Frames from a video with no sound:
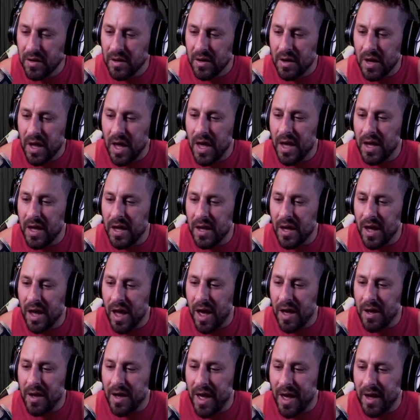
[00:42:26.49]
Hey,
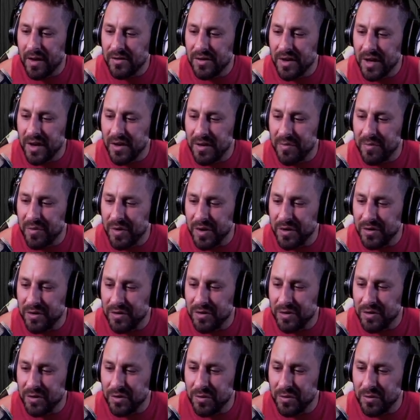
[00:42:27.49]
I accidentally put
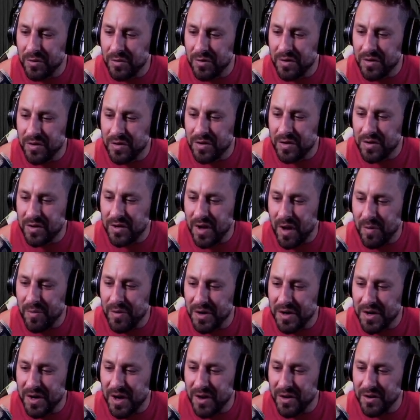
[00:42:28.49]
two. I put
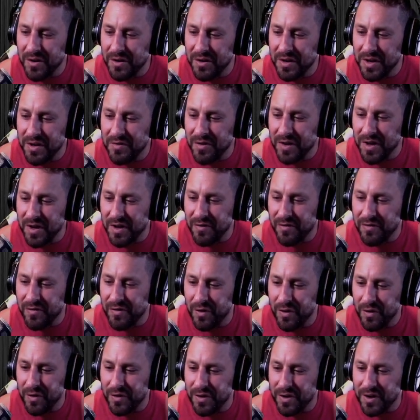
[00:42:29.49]
Cutler and Leva in a
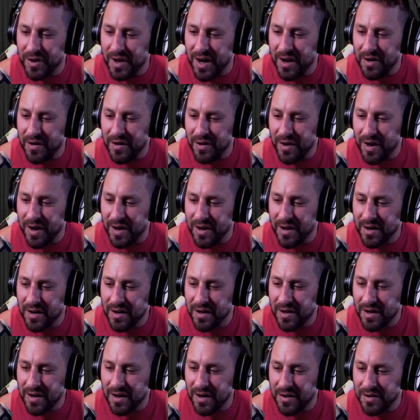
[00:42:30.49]
folder, and I don't know how to
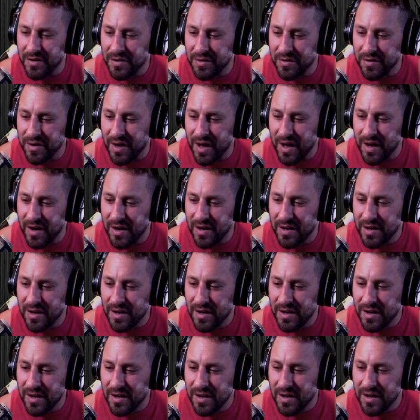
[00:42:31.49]
undo
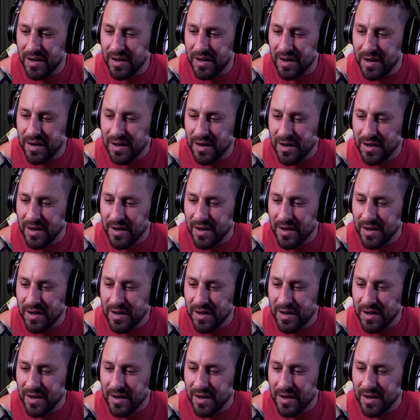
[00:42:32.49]
that.